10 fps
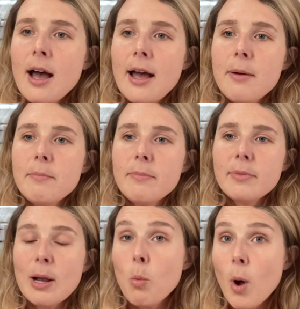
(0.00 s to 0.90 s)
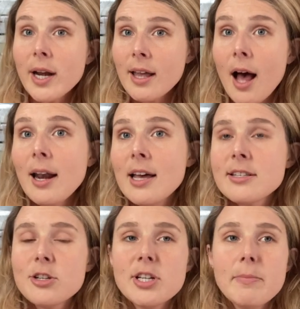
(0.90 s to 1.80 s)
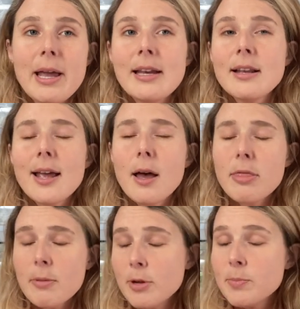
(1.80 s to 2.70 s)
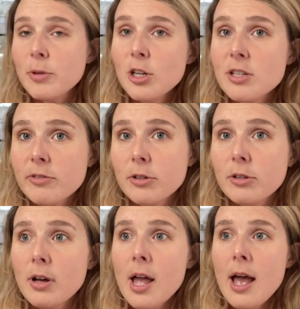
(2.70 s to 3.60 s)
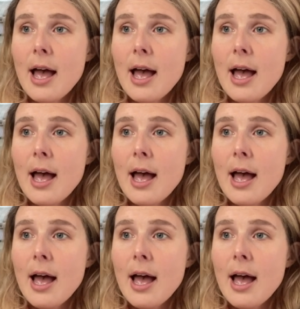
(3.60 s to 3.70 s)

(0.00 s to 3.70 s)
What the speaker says: like one colour, so she made like the most beautiful